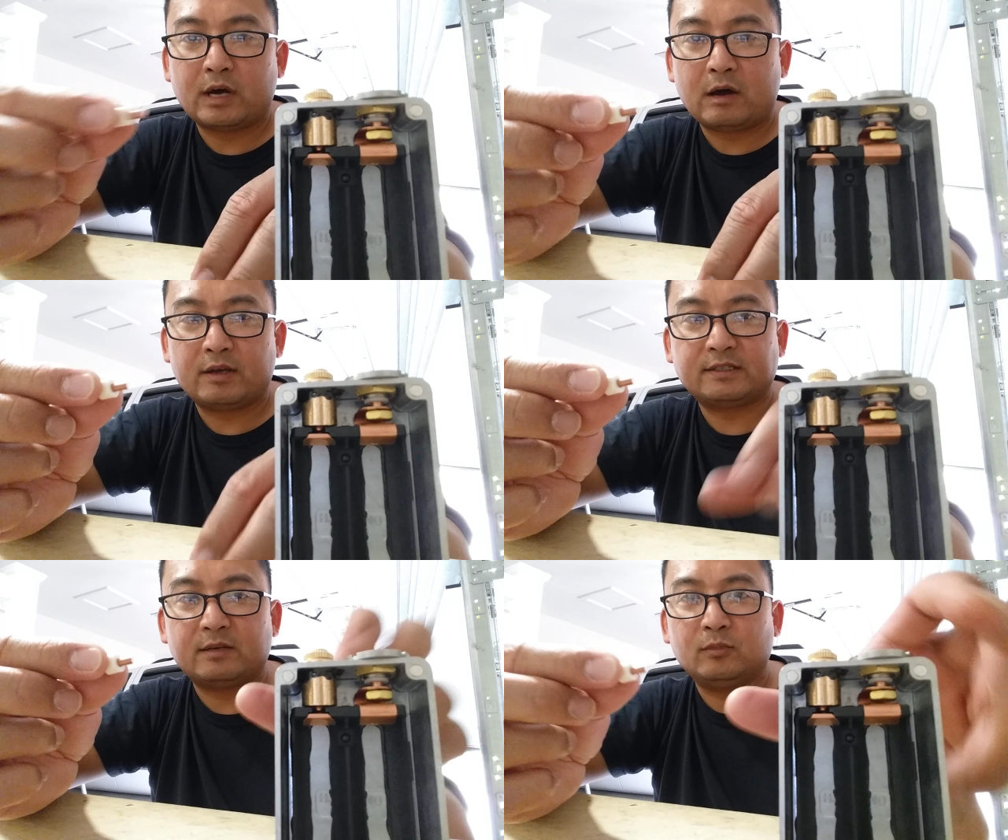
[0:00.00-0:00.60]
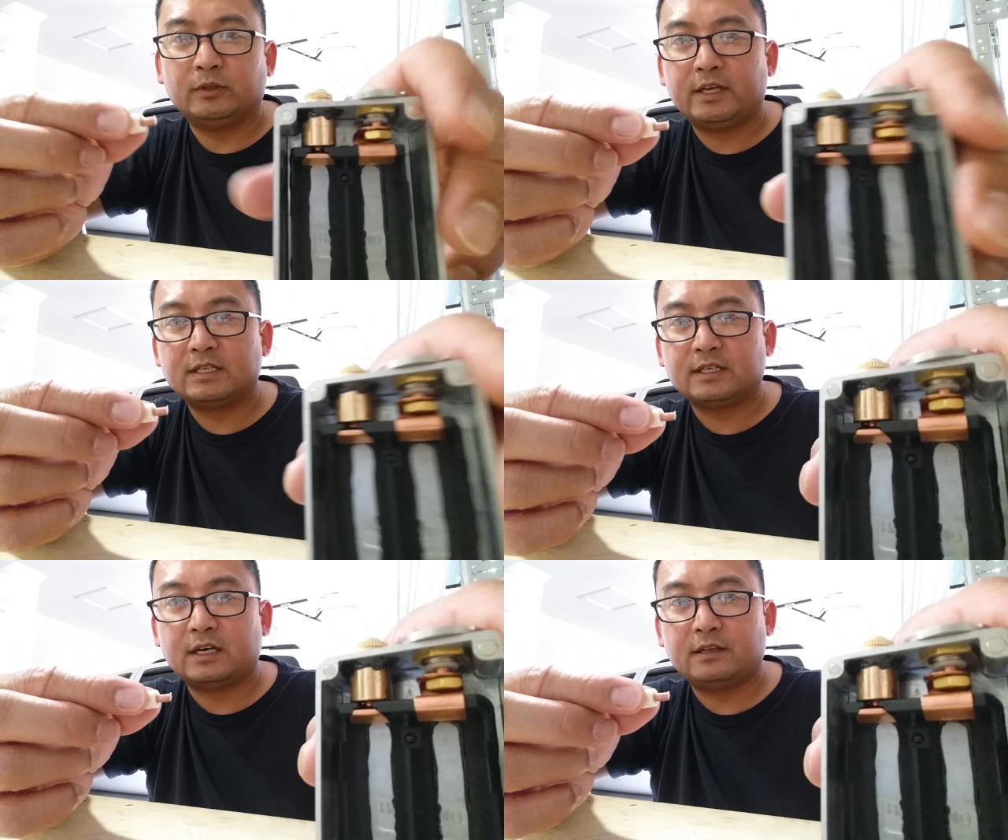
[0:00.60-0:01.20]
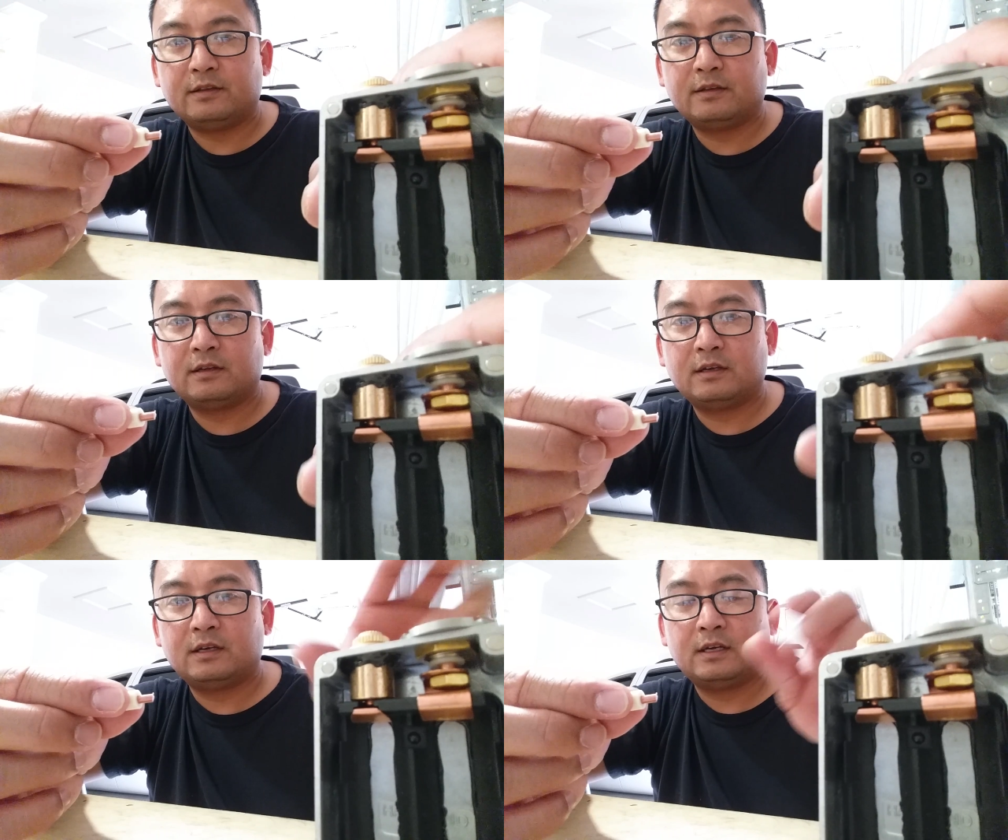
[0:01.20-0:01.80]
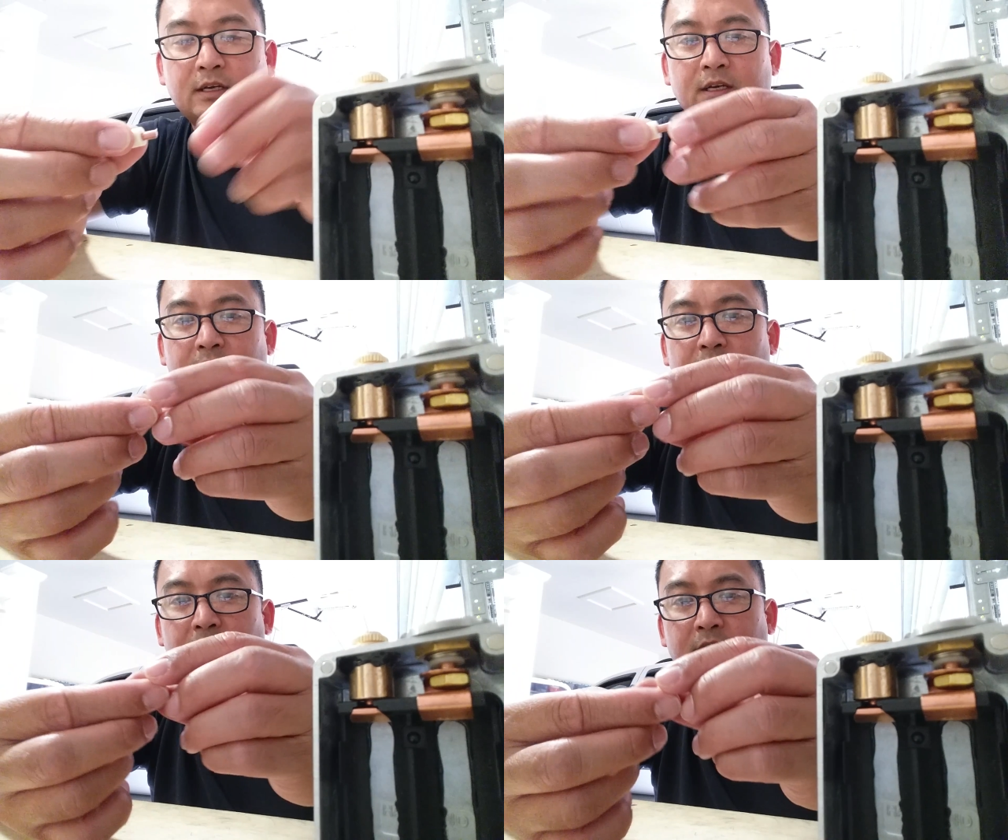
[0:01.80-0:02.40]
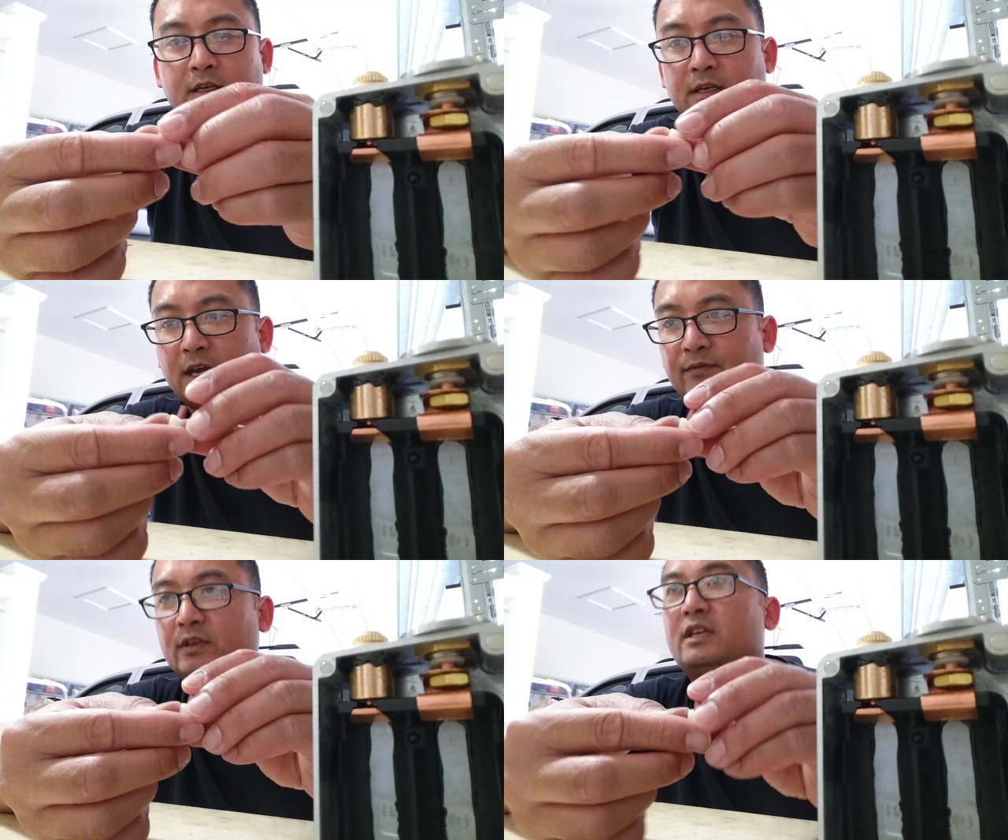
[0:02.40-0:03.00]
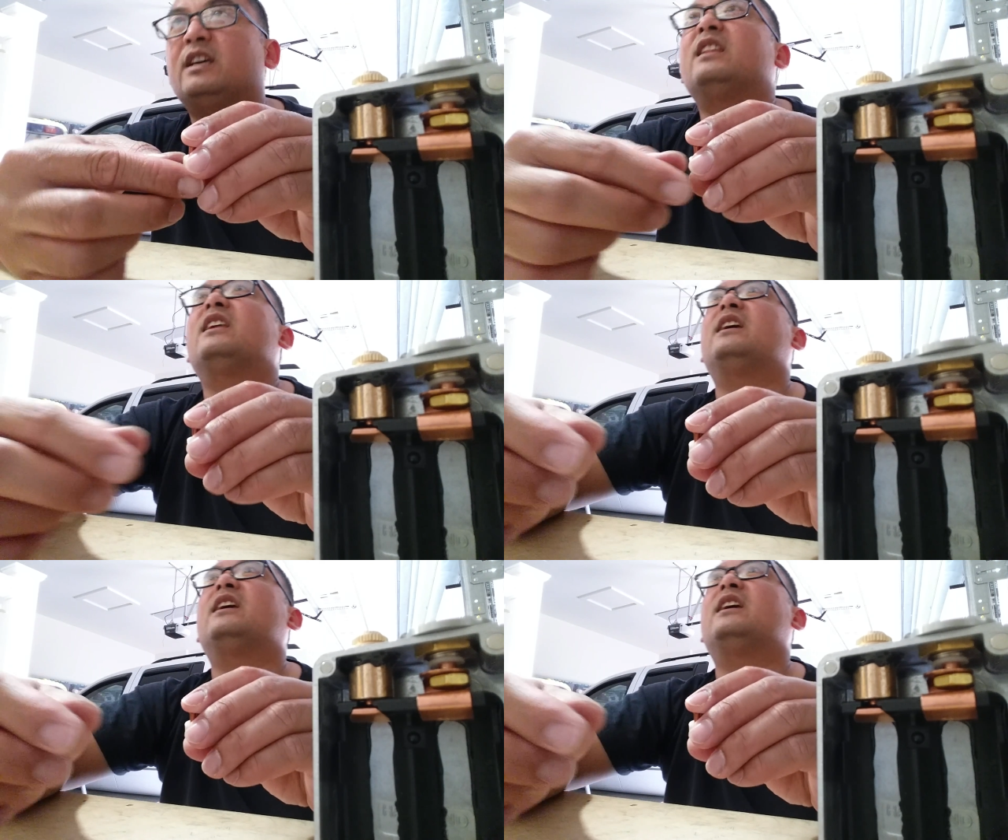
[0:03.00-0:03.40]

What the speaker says: how I assembled the inside. You have to get,